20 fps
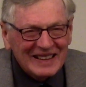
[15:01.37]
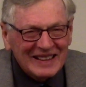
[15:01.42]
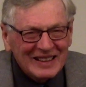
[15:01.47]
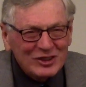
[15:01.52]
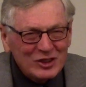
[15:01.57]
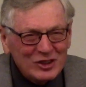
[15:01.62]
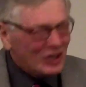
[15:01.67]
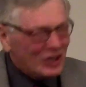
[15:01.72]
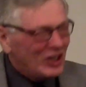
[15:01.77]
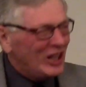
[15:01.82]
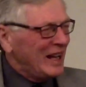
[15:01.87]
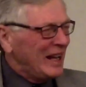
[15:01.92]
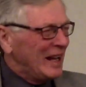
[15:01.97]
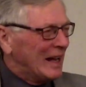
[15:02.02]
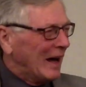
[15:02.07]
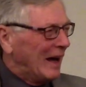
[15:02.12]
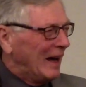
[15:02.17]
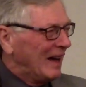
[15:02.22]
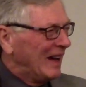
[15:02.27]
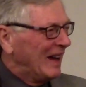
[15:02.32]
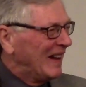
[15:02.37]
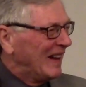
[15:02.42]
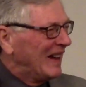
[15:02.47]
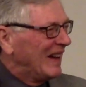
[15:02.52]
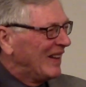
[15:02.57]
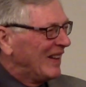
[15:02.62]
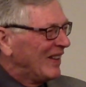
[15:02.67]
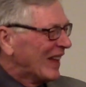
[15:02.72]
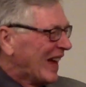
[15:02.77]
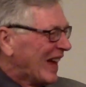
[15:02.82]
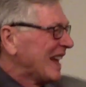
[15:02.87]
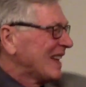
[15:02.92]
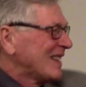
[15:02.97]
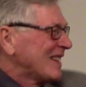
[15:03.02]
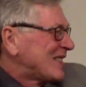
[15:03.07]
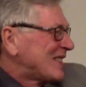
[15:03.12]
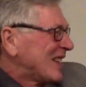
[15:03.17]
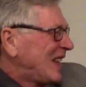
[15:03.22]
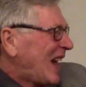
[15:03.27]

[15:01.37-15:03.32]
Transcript: Judea. That's the